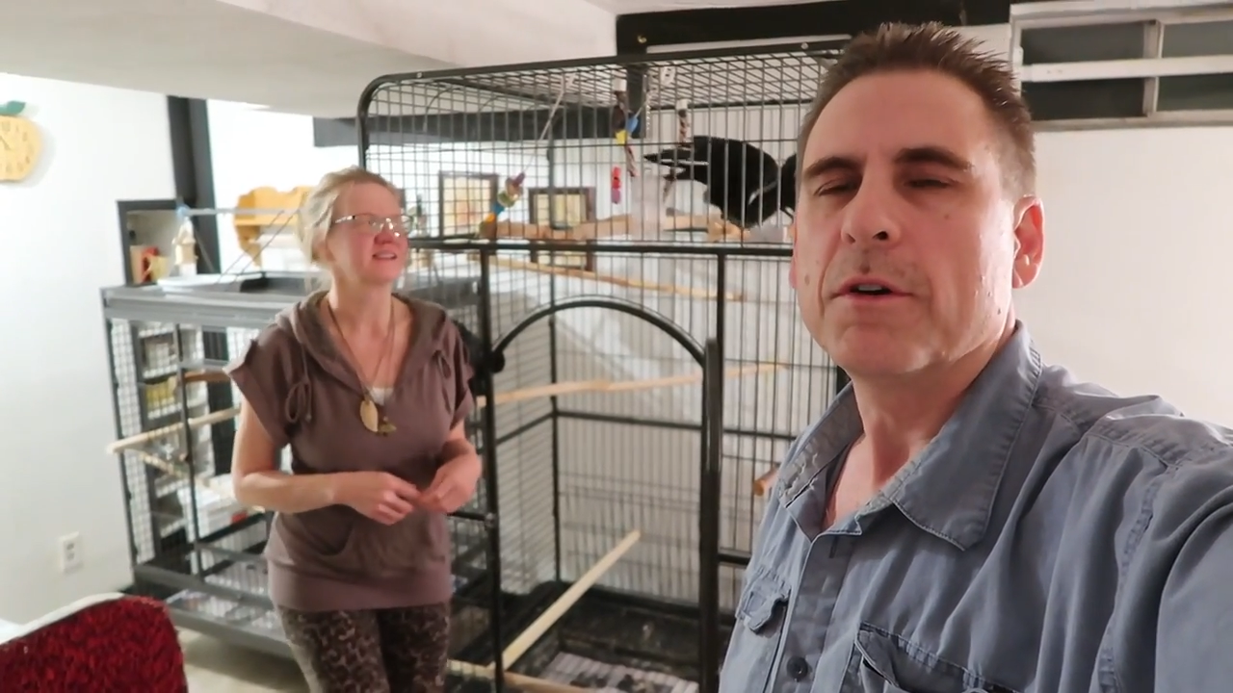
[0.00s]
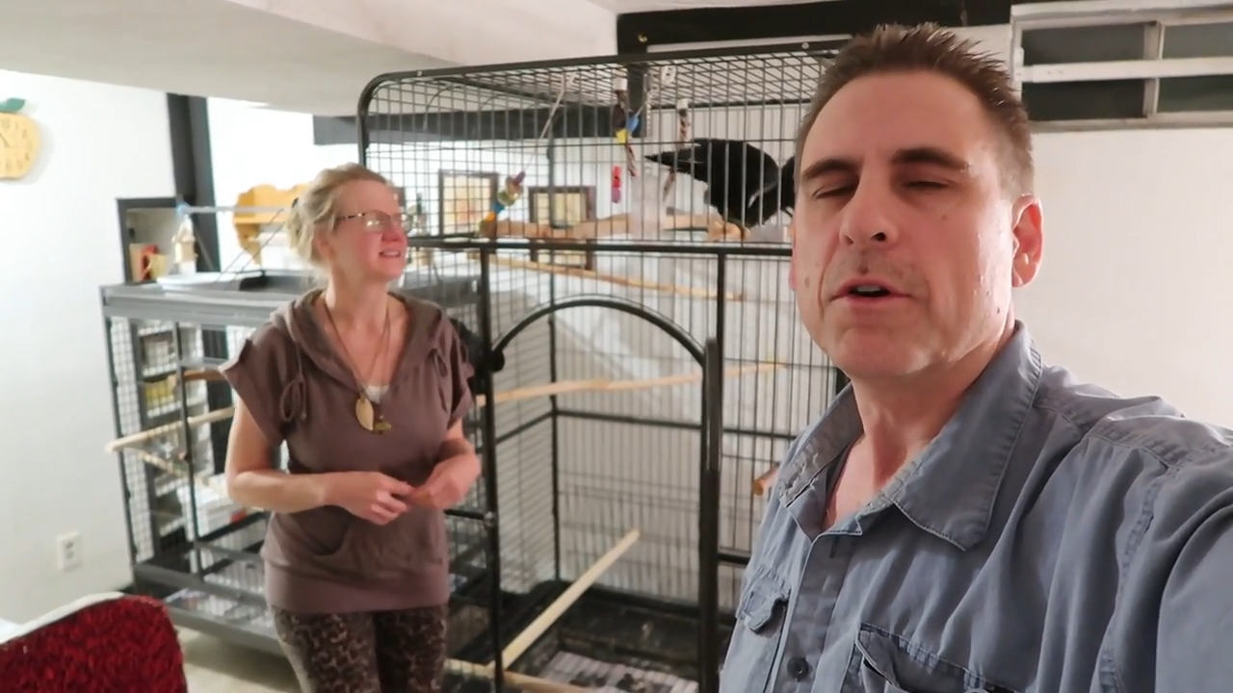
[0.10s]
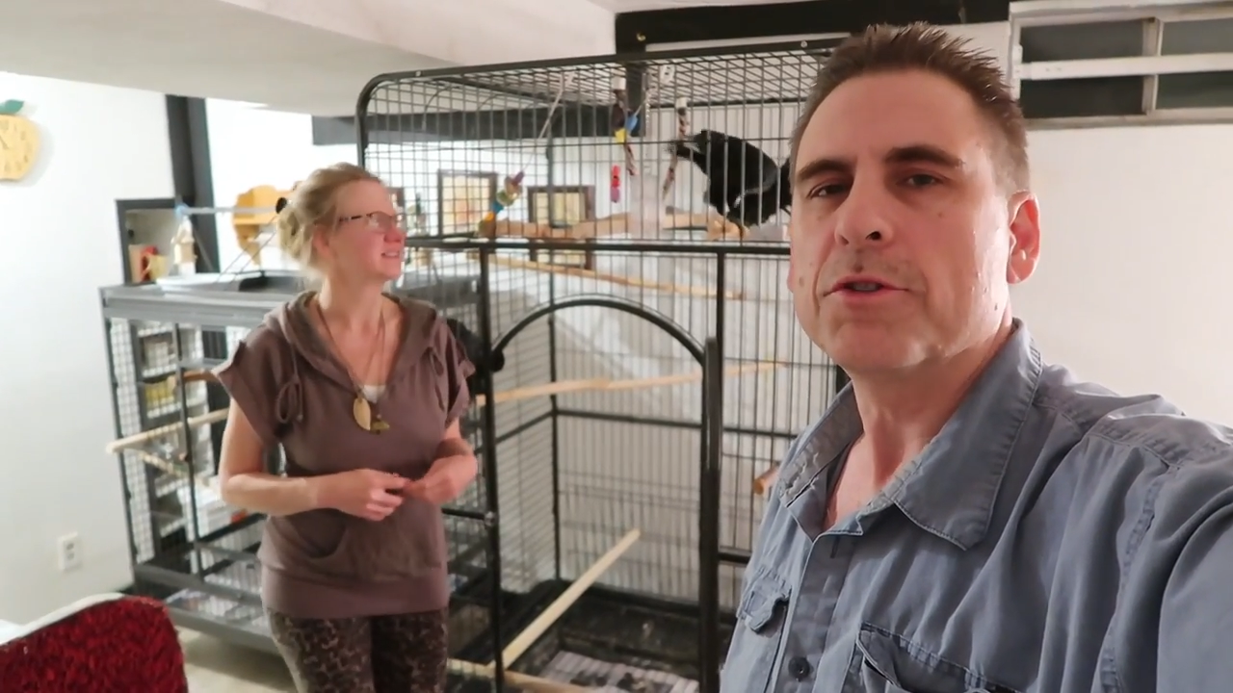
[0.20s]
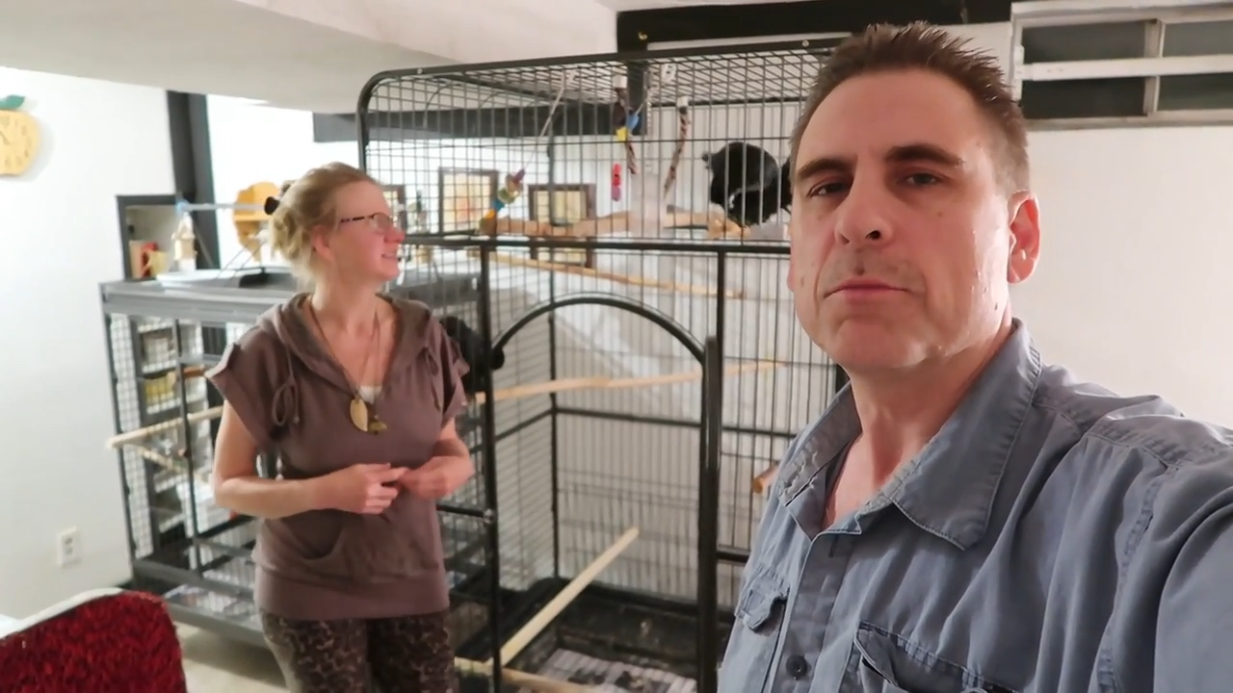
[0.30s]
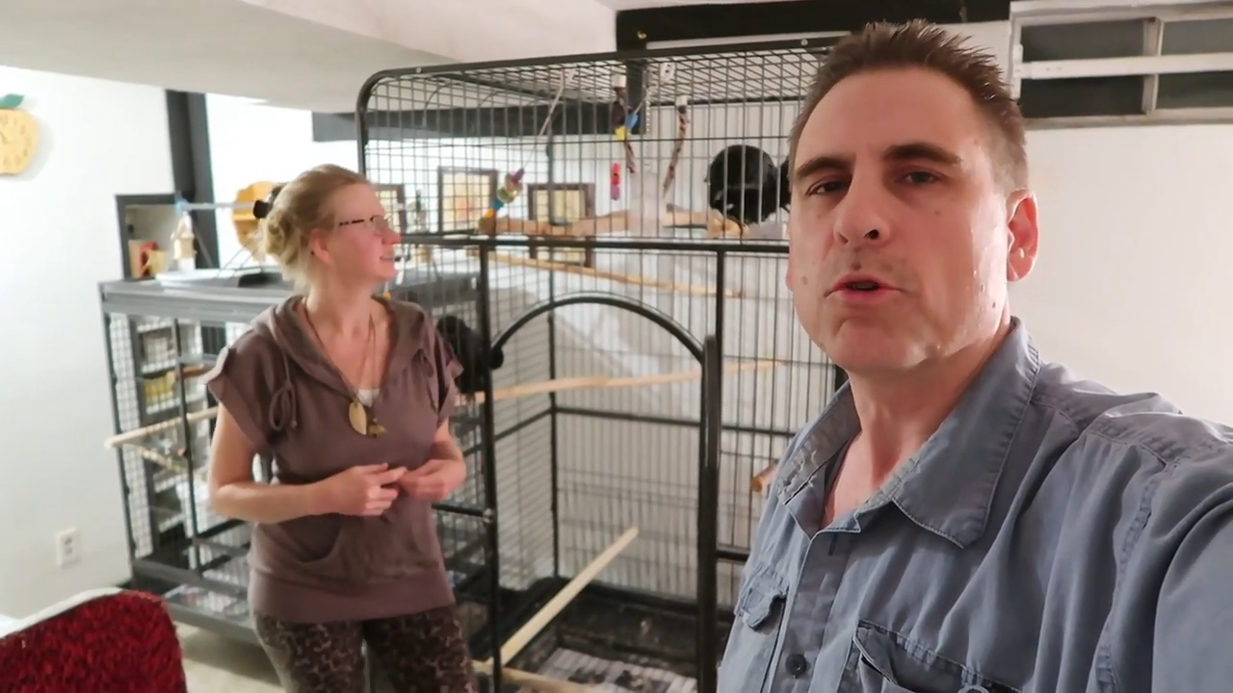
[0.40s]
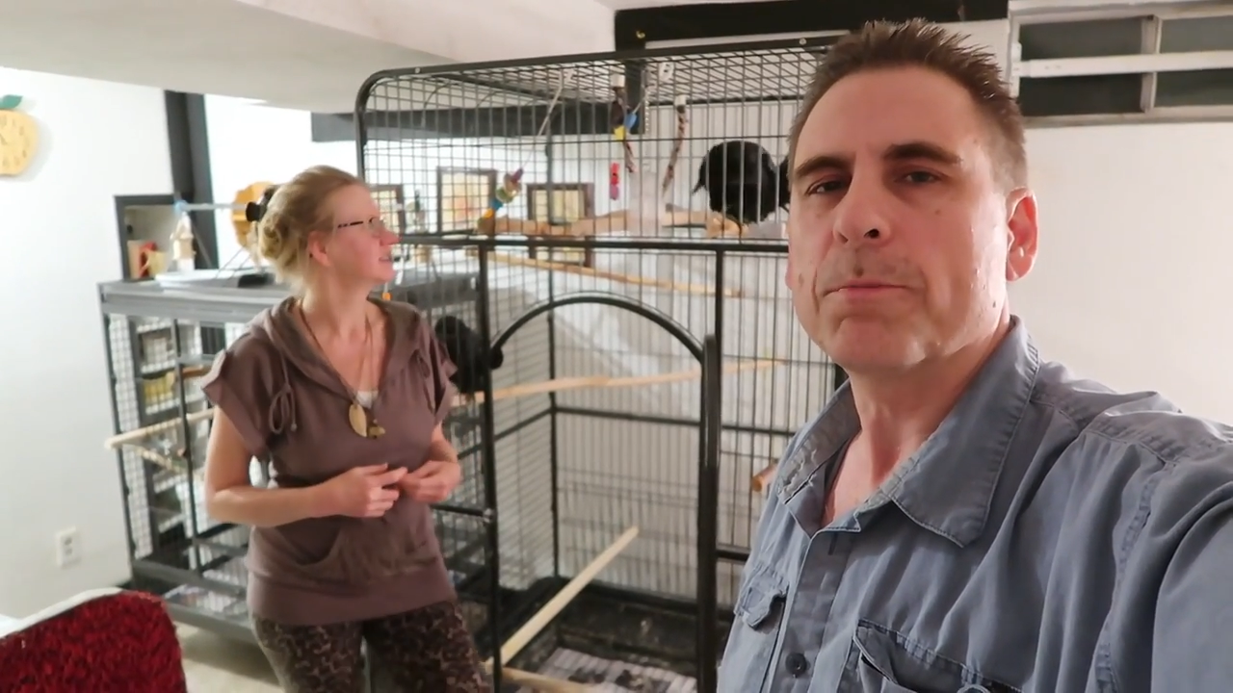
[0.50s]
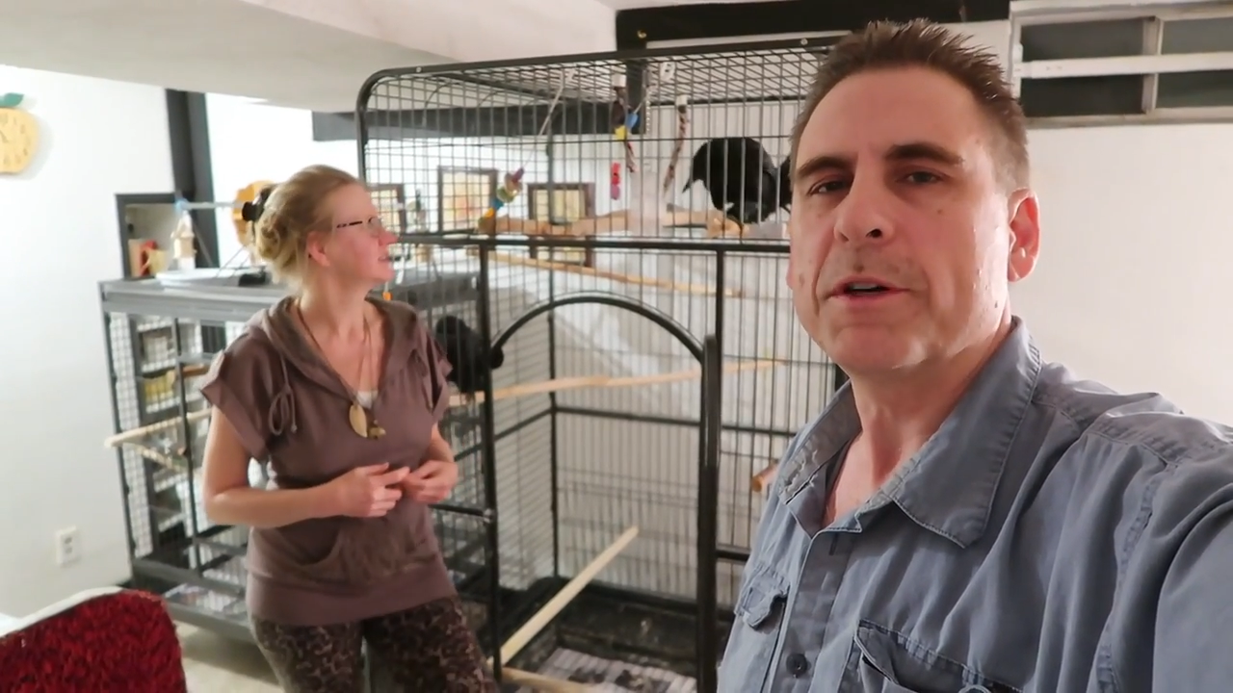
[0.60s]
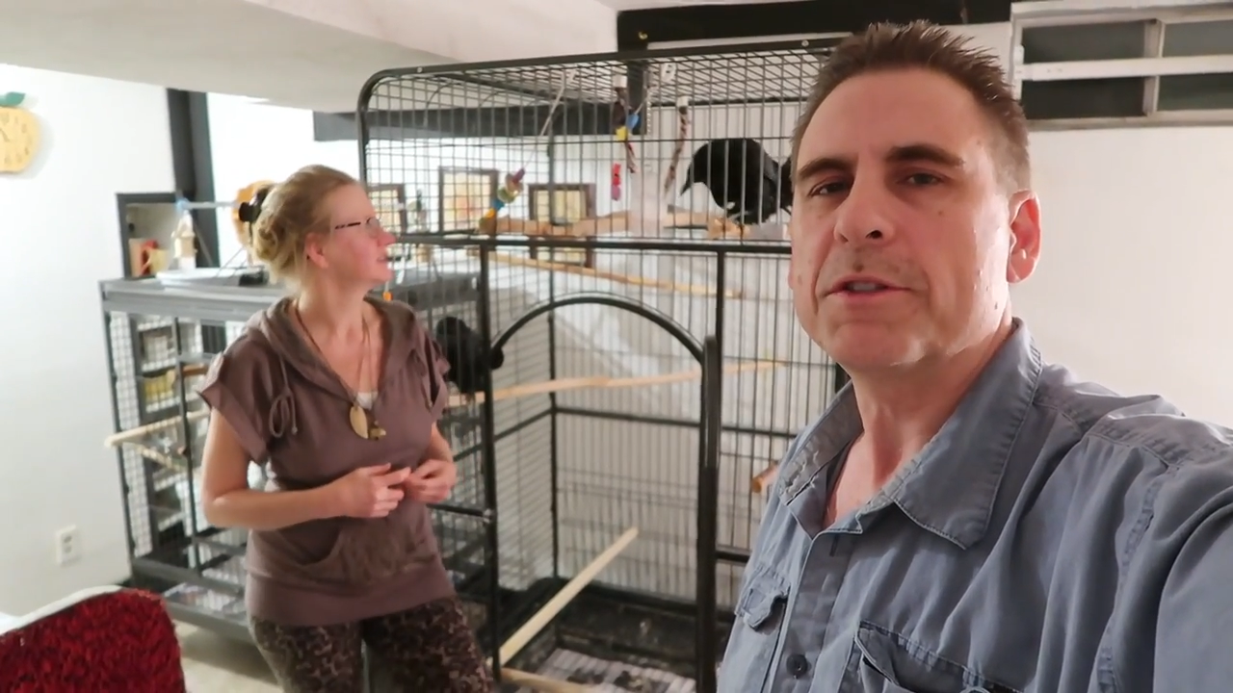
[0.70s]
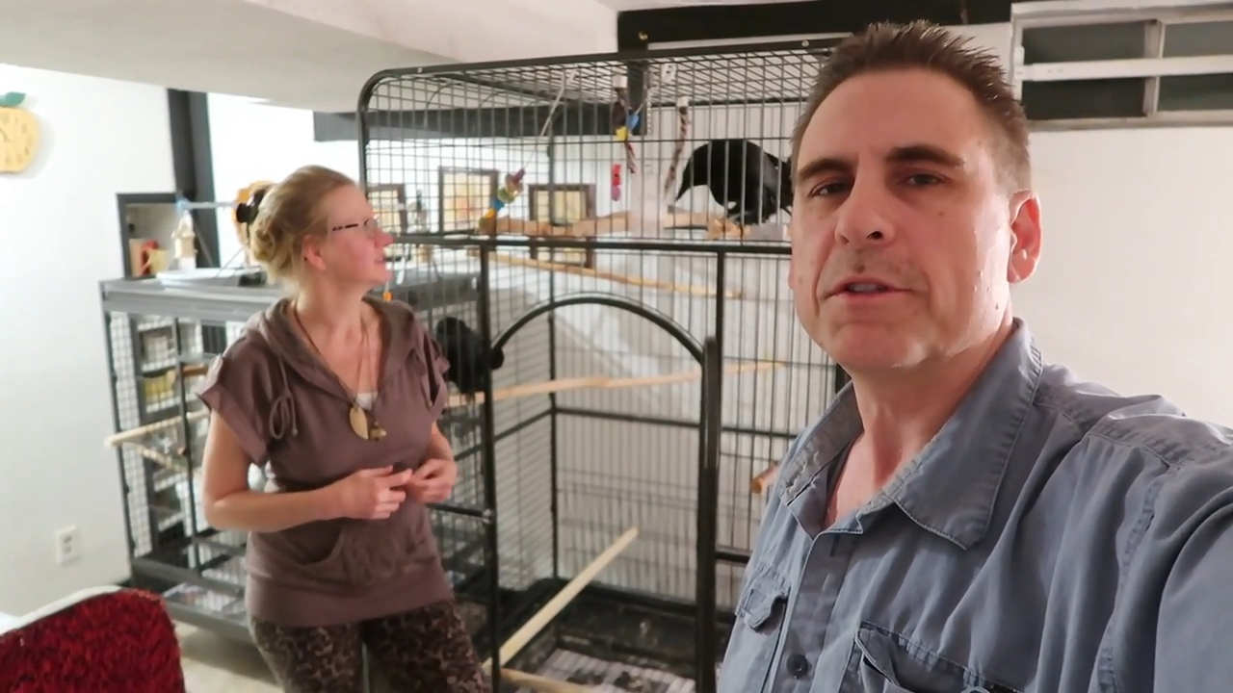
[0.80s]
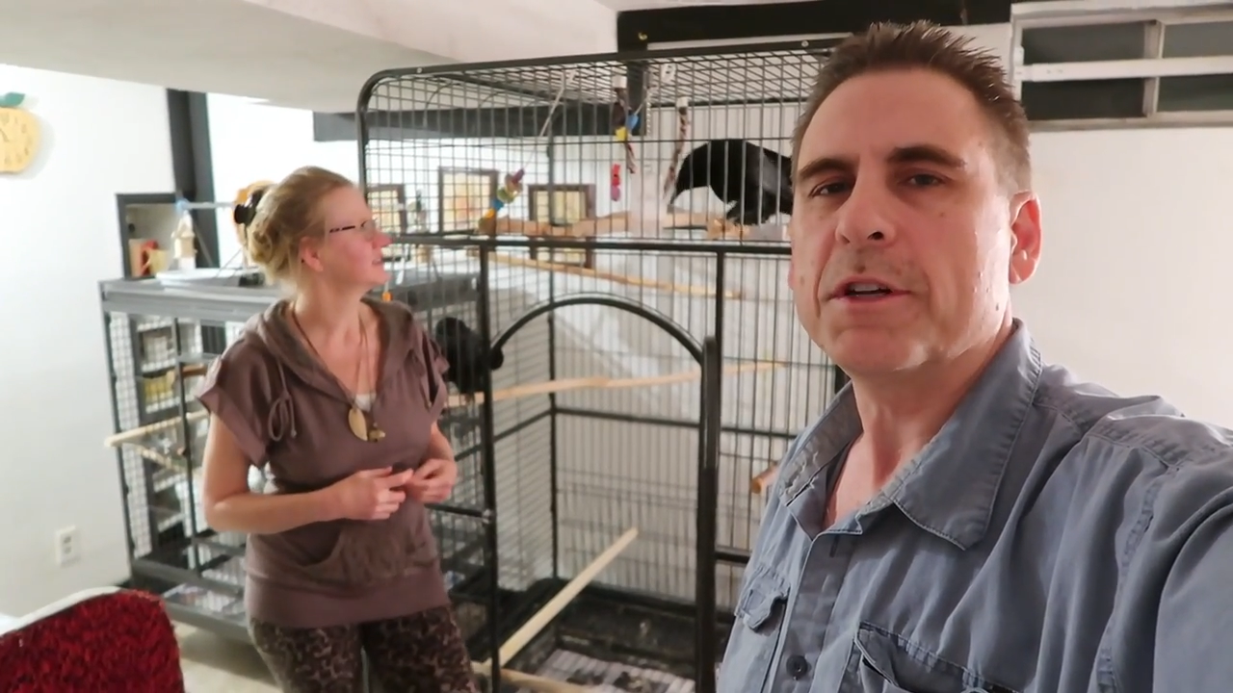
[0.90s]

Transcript: on the More Pets Than